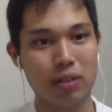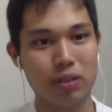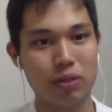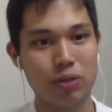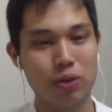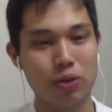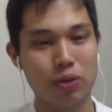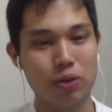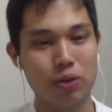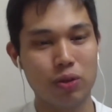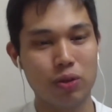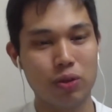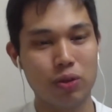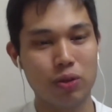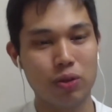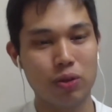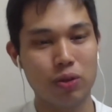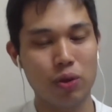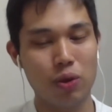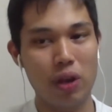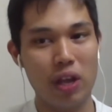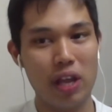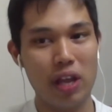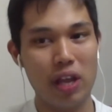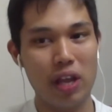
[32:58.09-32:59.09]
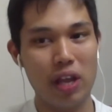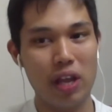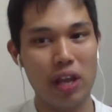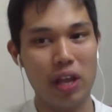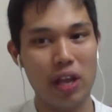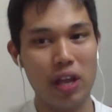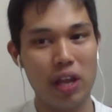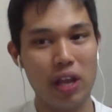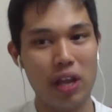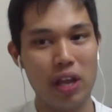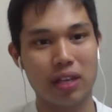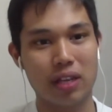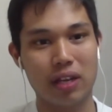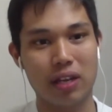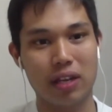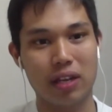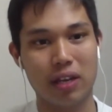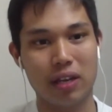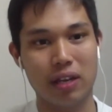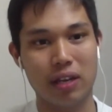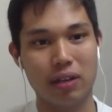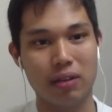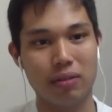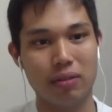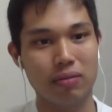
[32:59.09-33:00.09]
So 18 days,
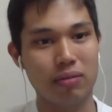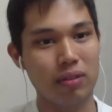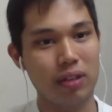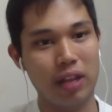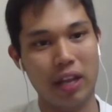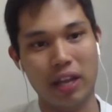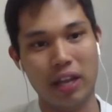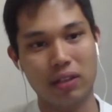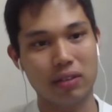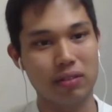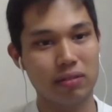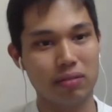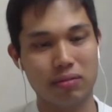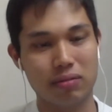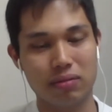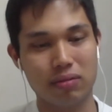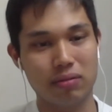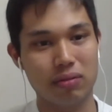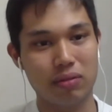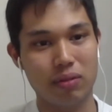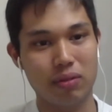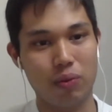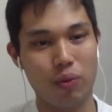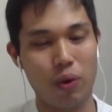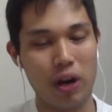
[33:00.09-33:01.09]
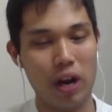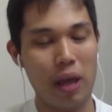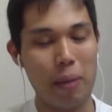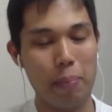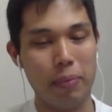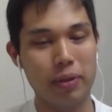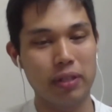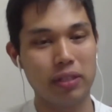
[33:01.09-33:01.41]
like what happens